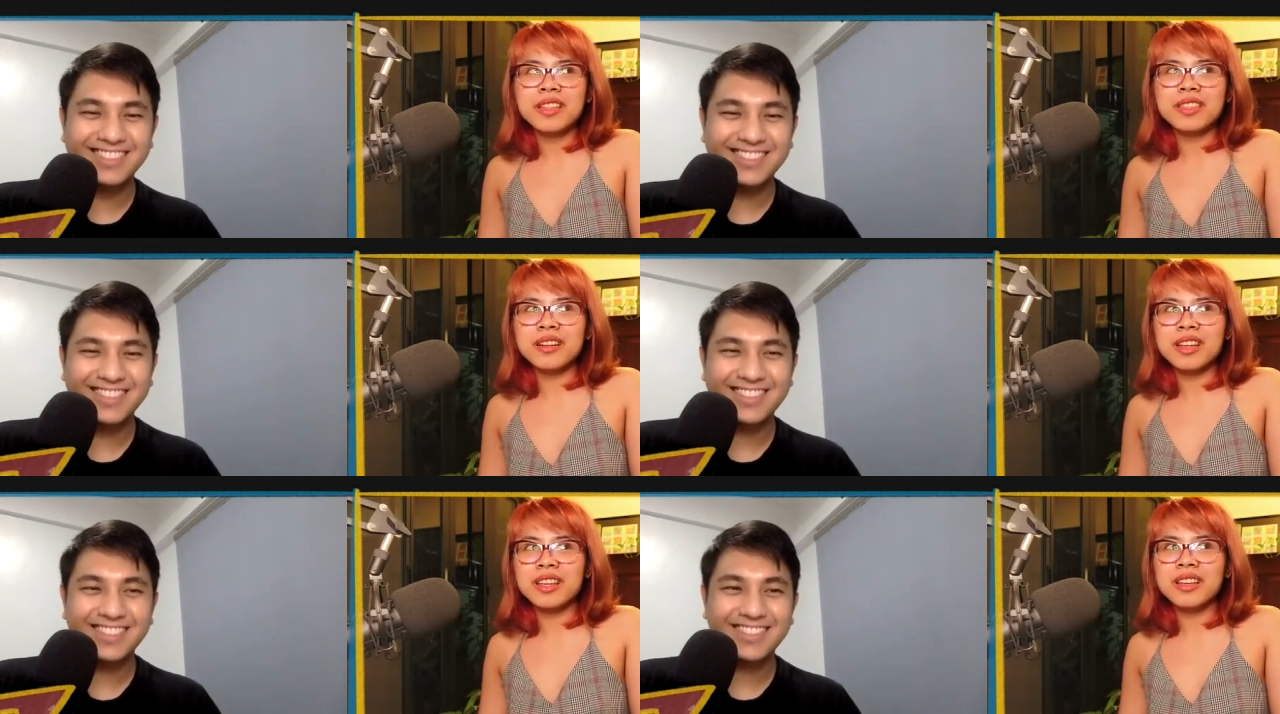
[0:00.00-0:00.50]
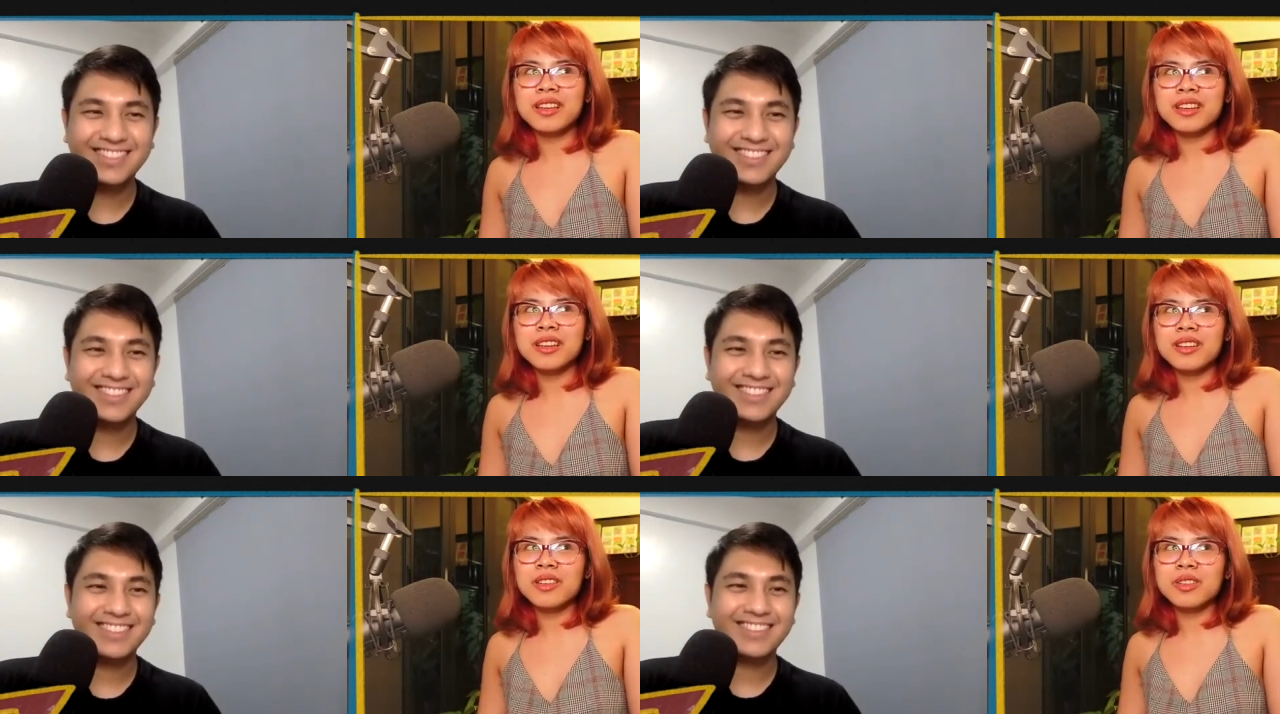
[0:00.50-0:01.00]
Speaker 1: three
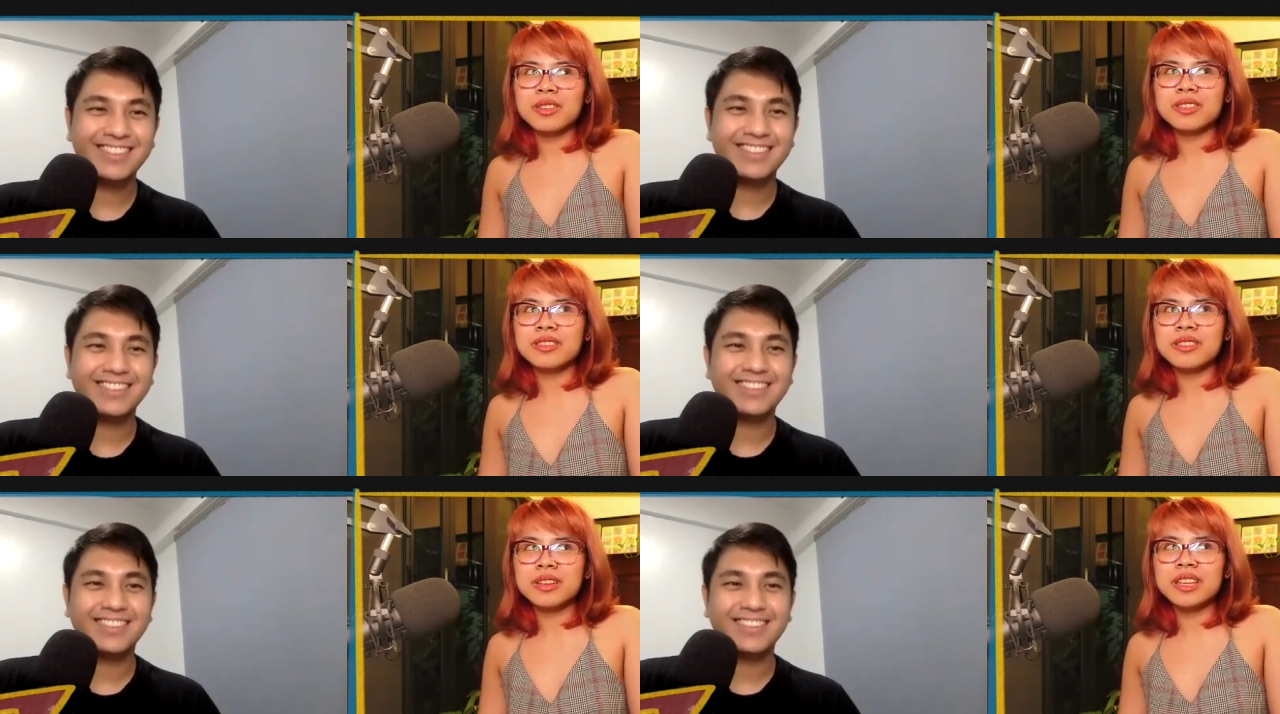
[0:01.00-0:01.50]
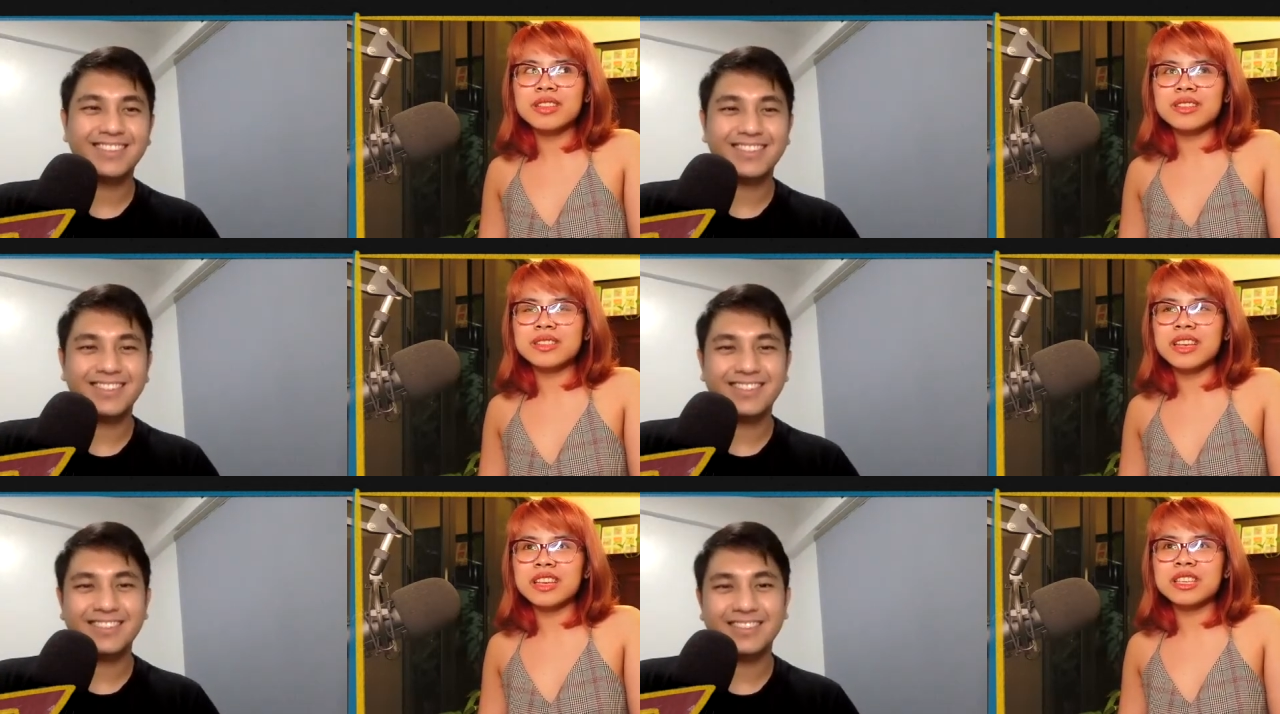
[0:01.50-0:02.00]
or three
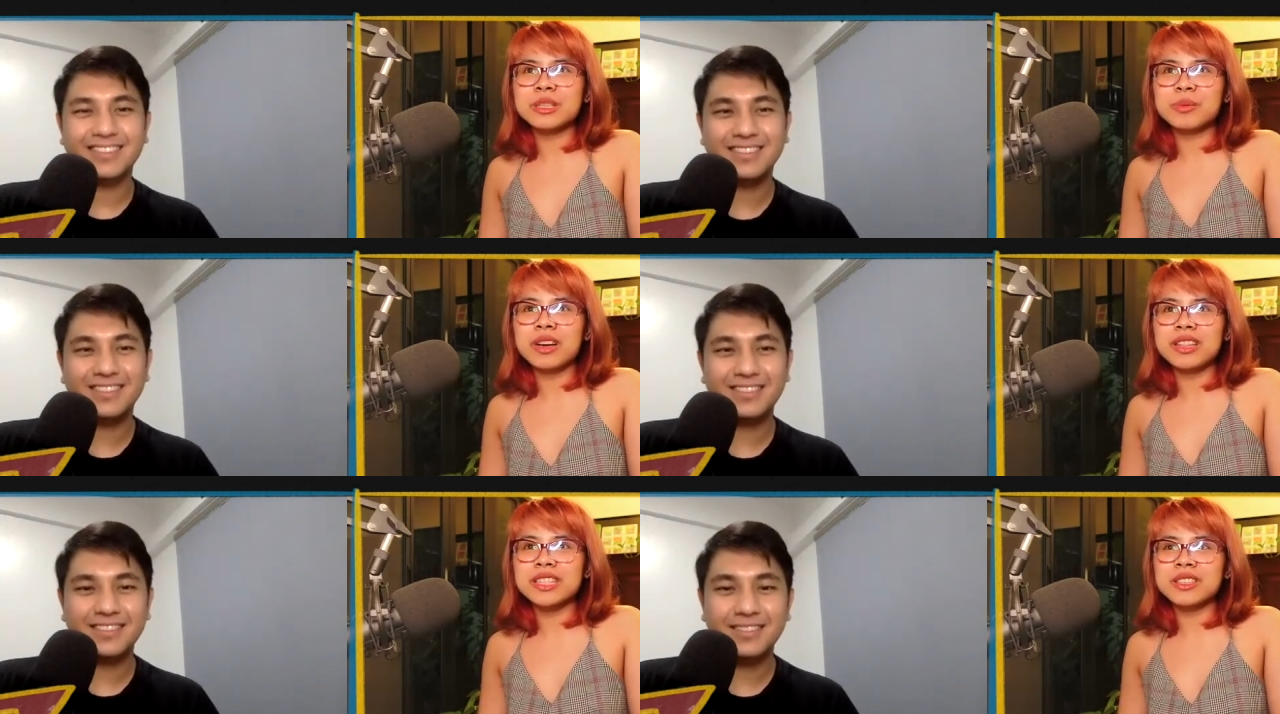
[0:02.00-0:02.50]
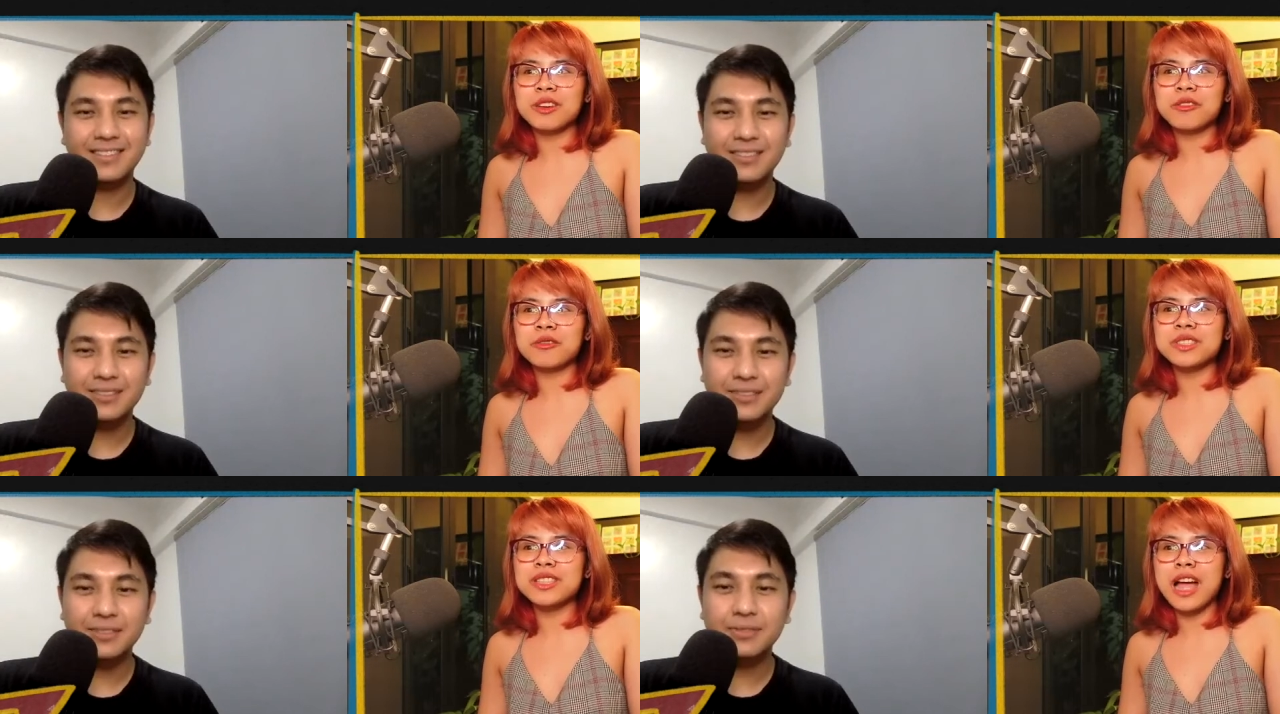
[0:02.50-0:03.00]
to six months of
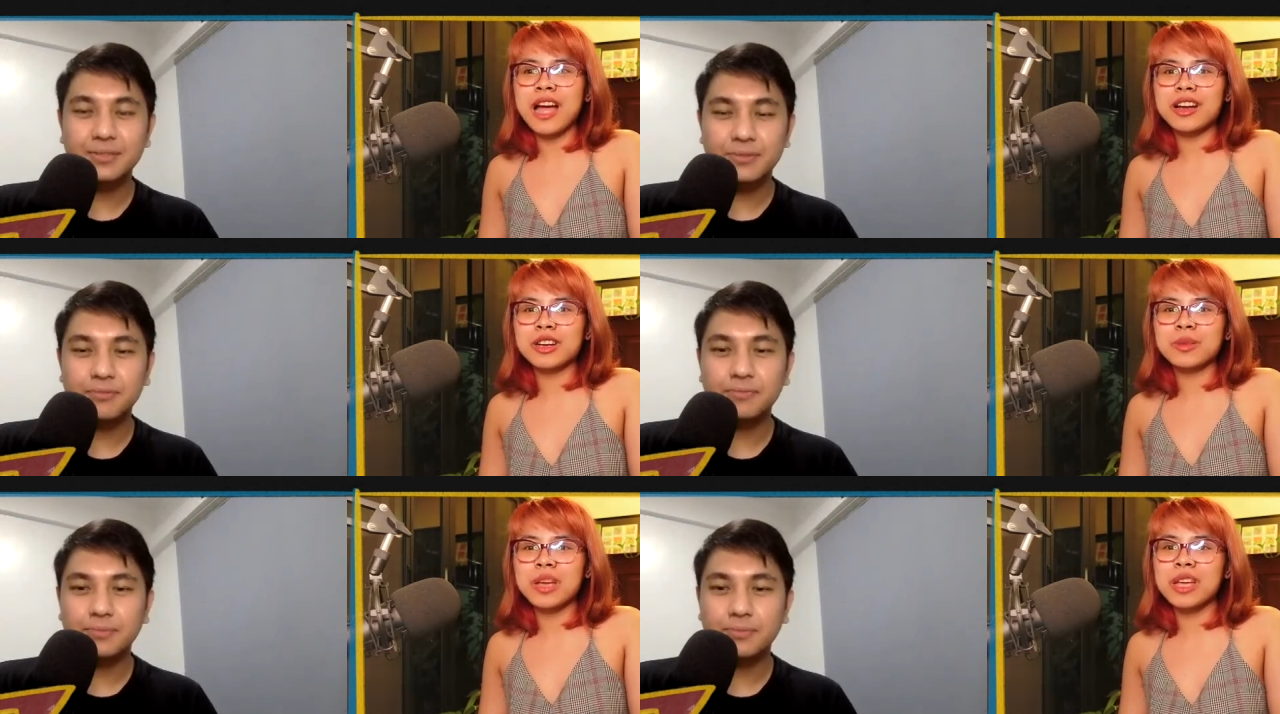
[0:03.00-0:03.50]
staggered